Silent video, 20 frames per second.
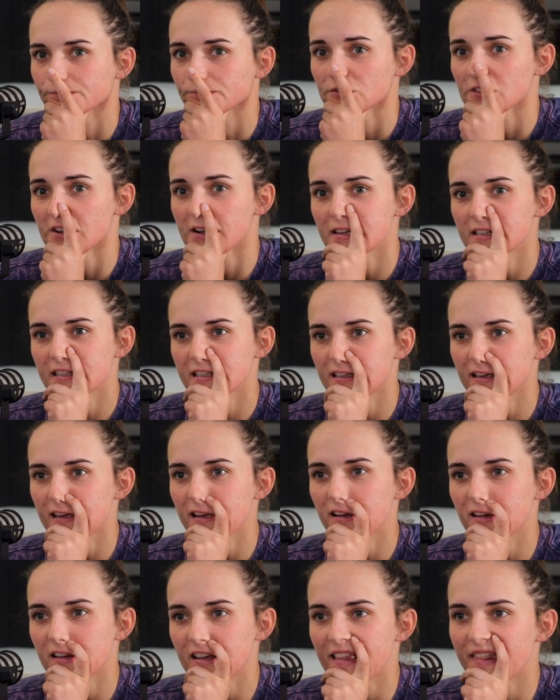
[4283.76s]
I'd
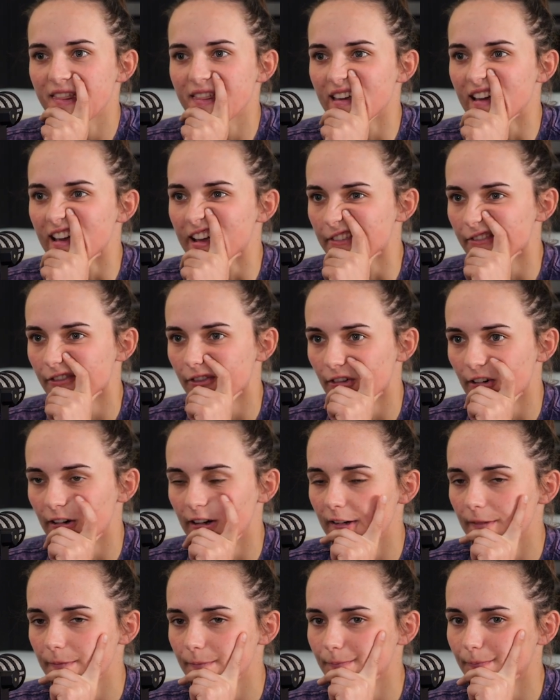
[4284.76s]
say like that
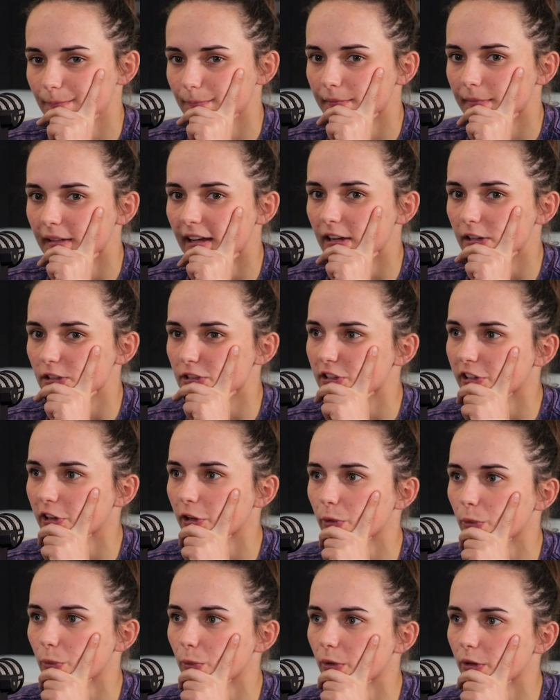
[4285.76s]
for about
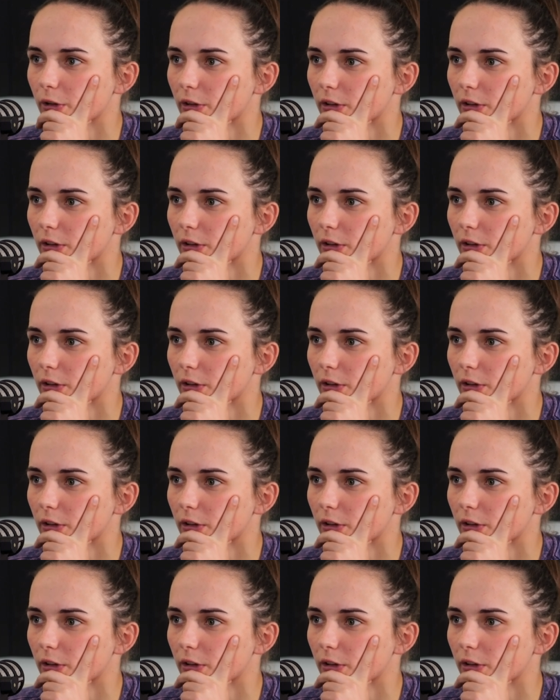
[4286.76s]
2